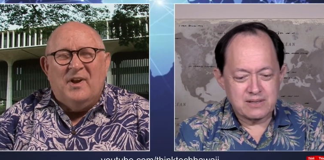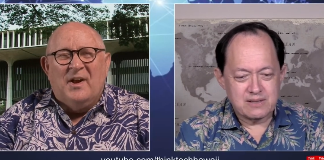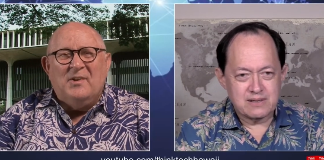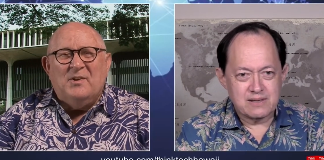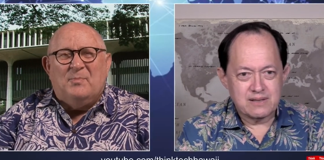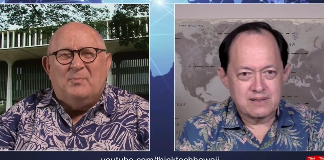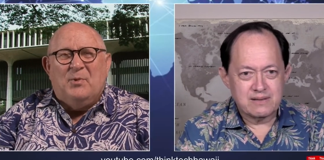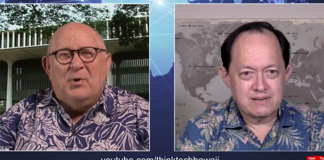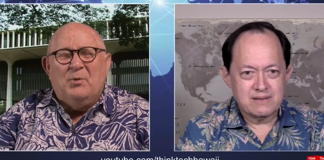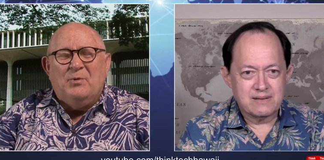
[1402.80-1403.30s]

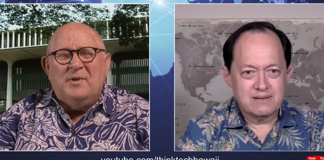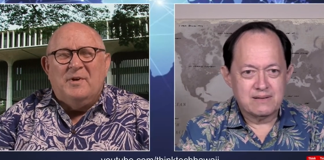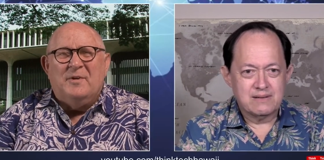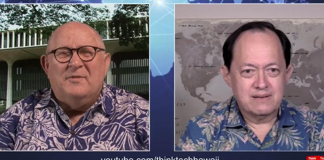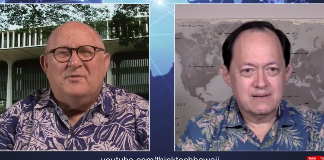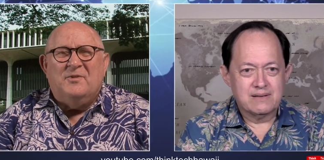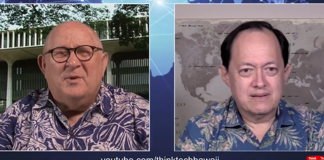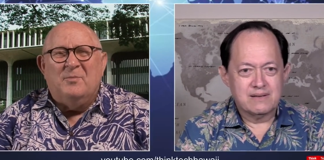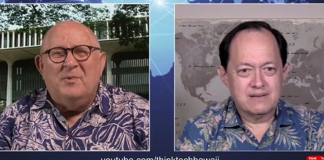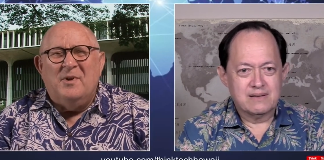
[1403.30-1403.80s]
Speaker 1: sounds
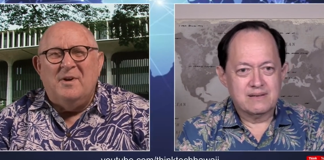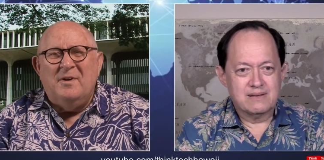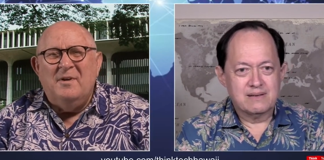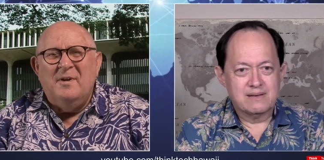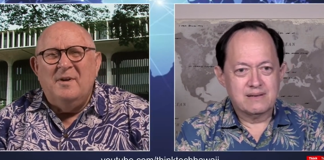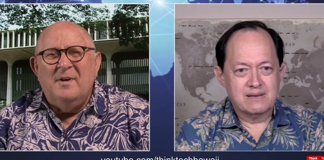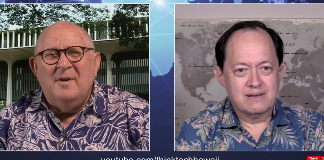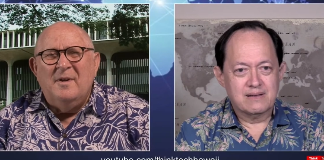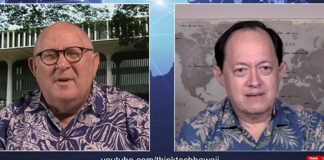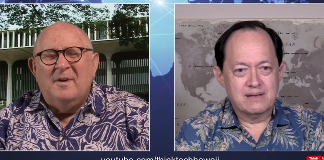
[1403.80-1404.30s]
punitive to
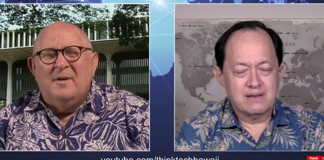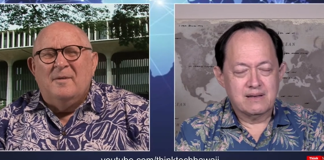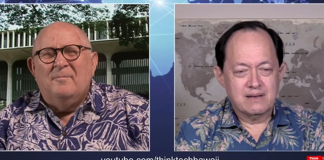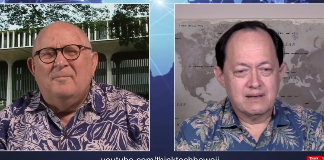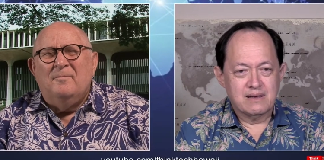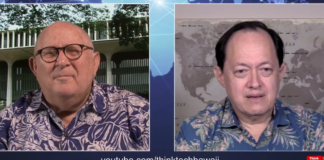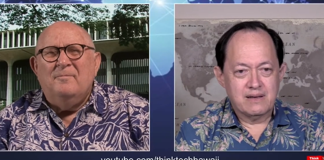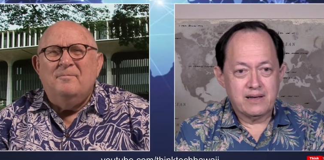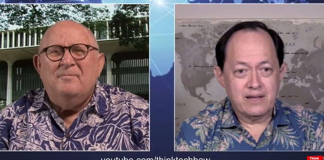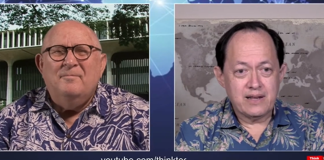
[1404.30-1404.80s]
me.
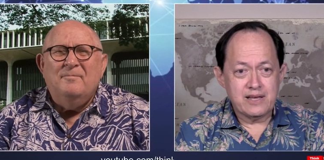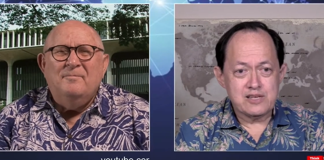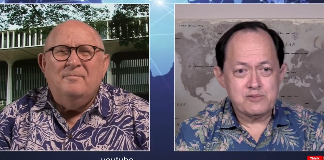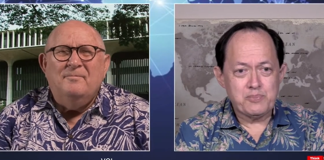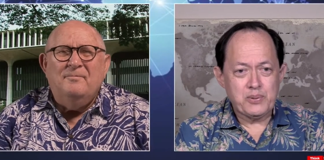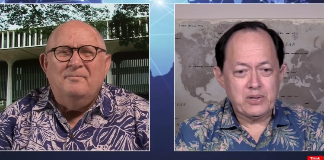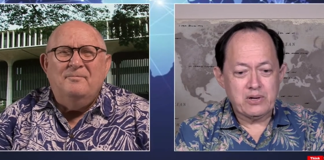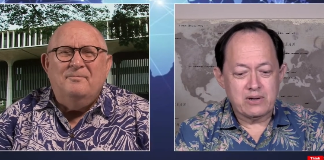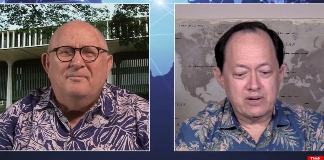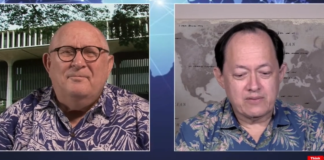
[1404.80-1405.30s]
Speaker 2: It is
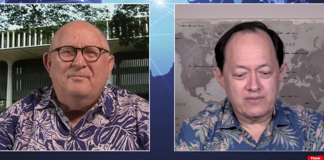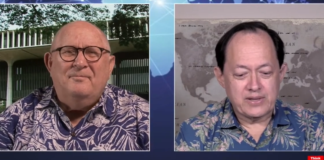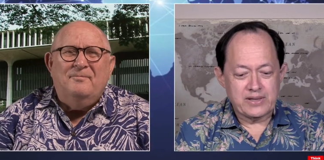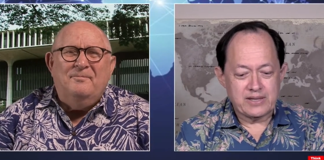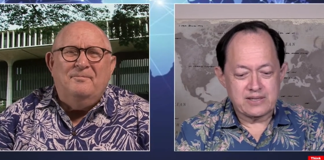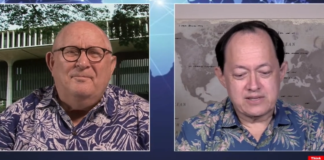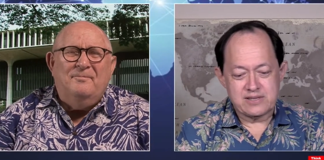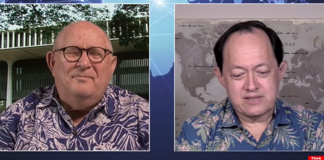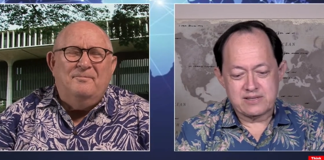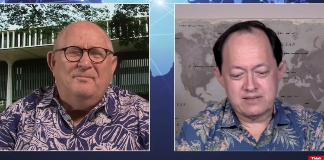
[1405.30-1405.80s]
punitive, and
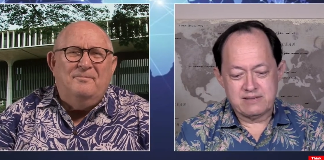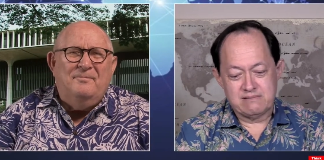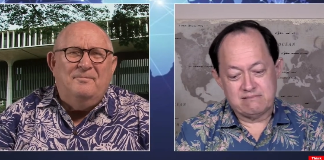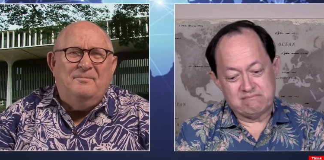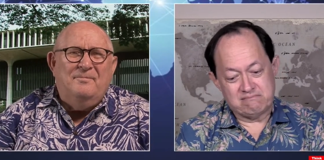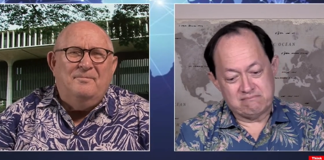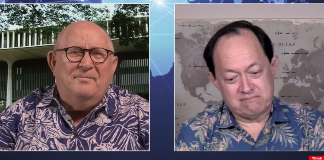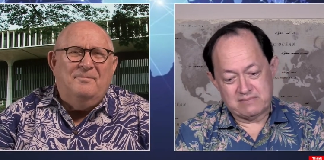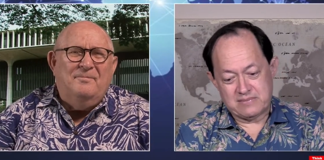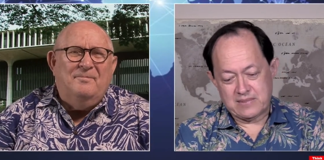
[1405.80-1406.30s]
that's,
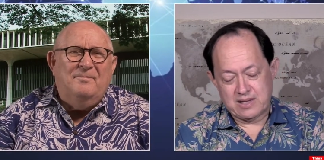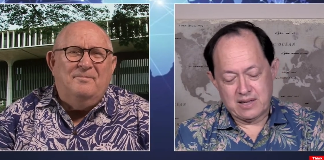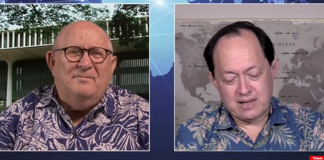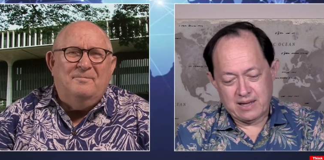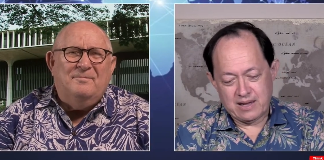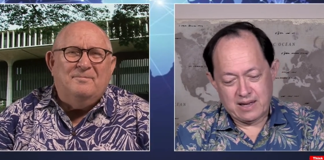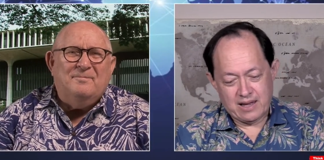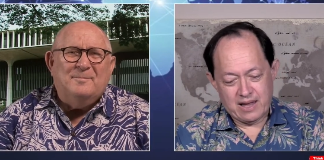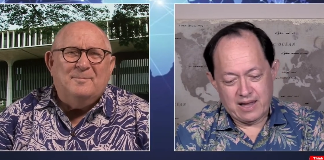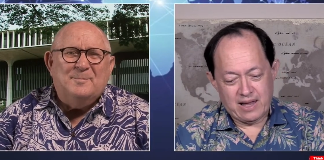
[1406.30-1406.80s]

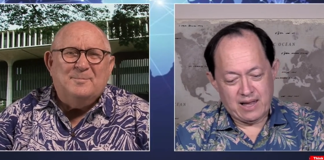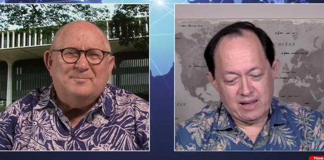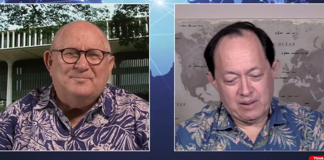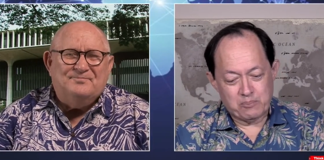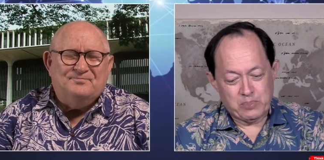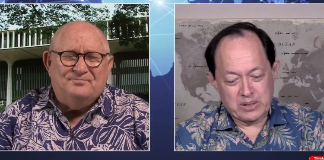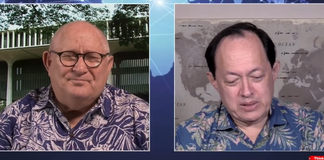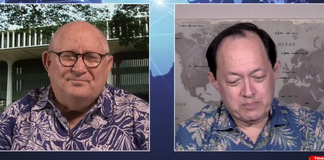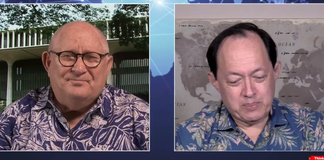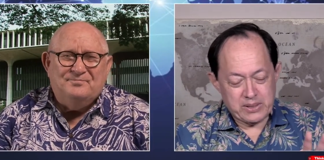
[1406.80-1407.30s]

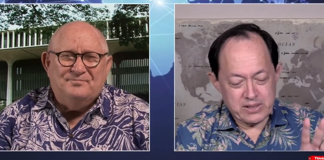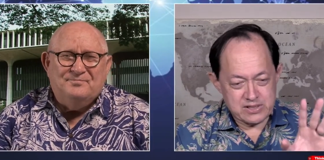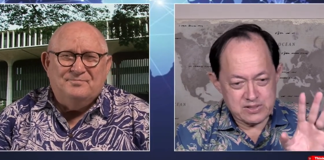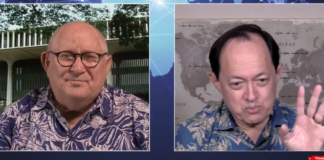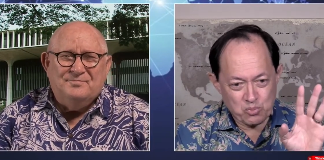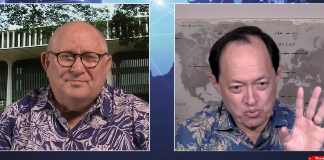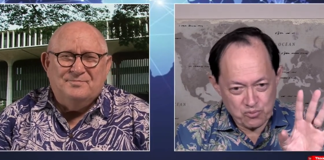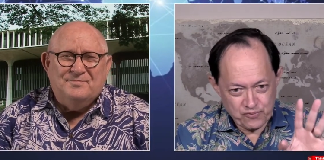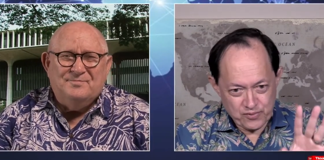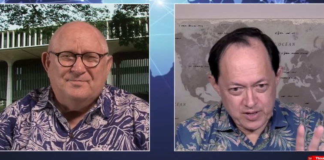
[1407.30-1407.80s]
but, but there's a
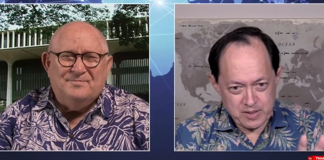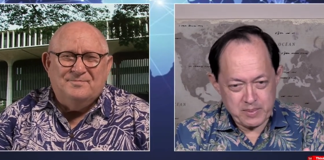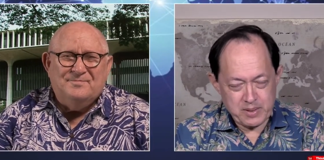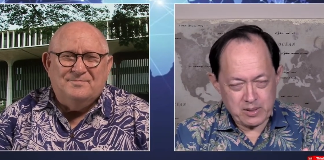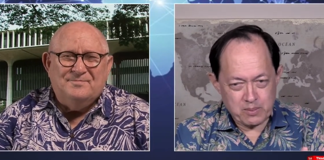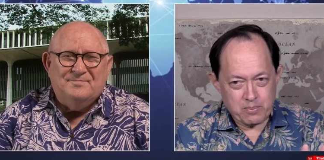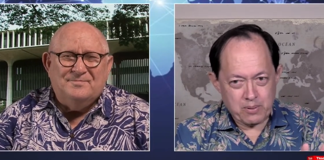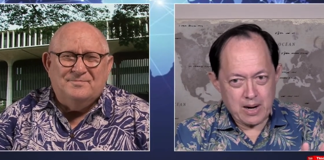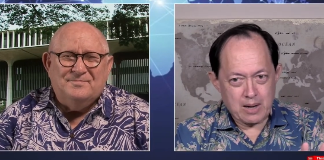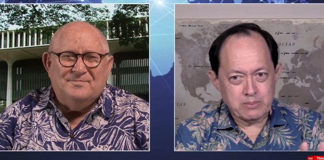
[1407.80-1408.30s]
more
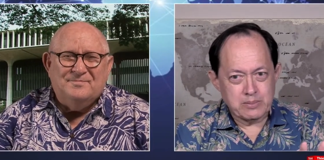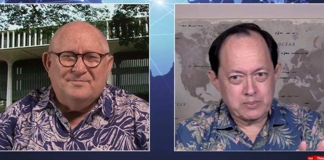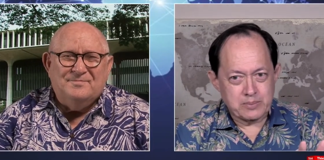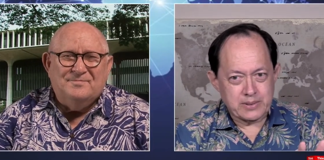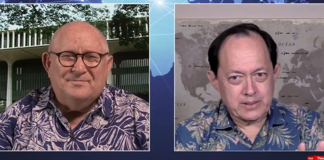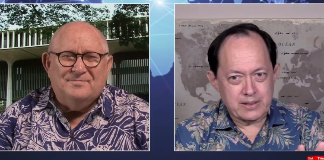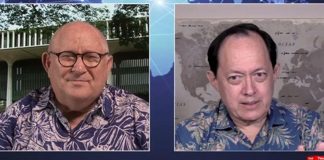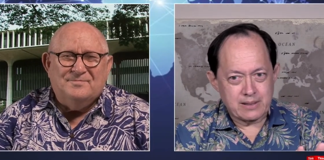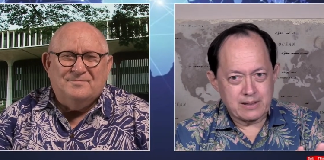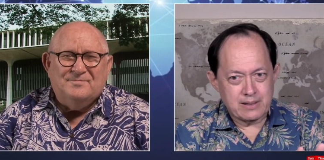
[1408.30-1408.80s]
fundamental problem
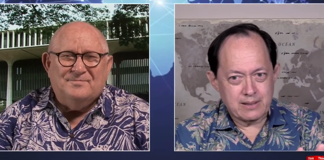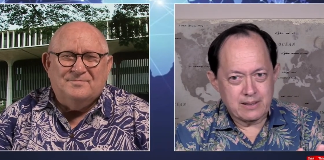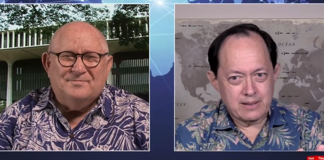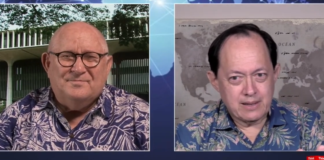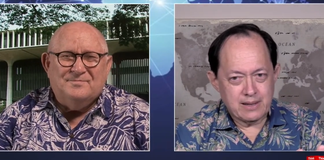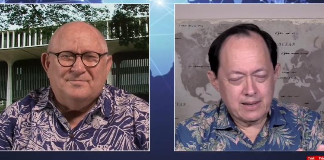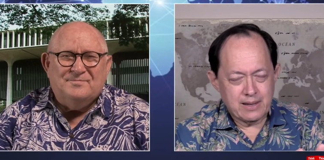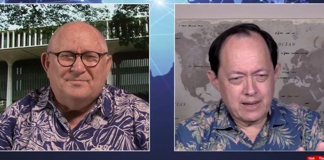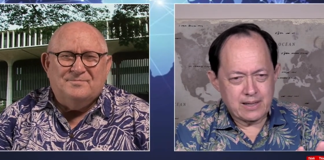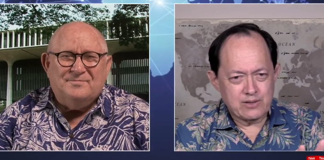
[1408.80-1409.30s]
with it.
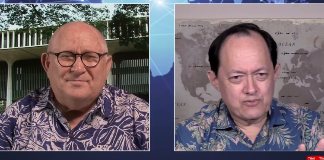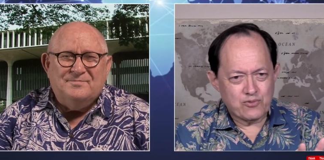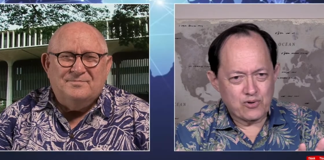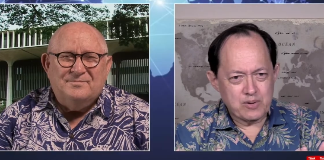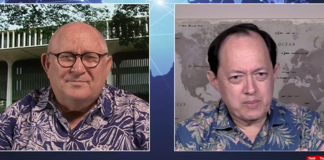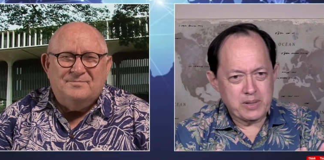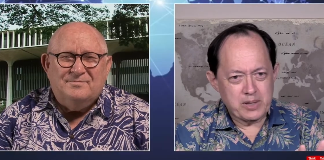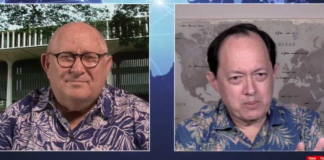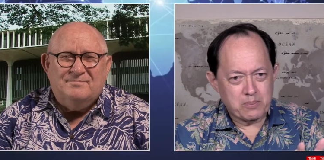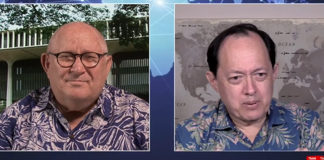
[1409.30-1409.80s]
And the
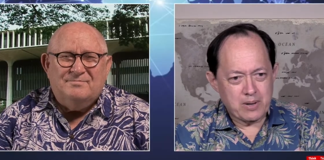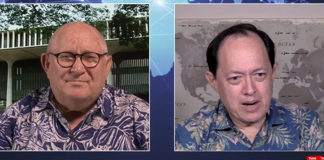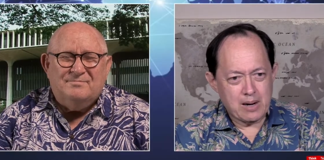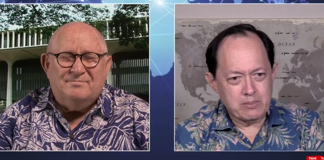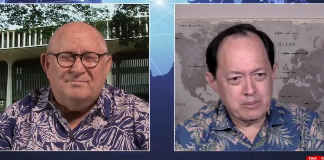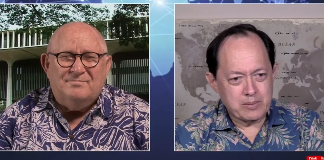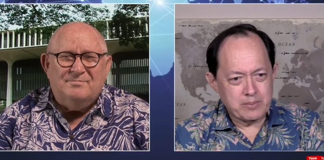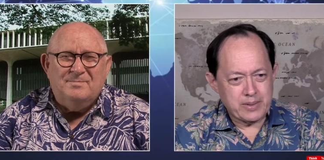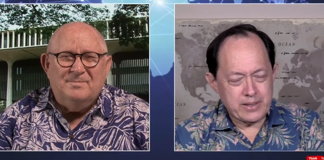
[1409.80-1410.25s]
fundamental problem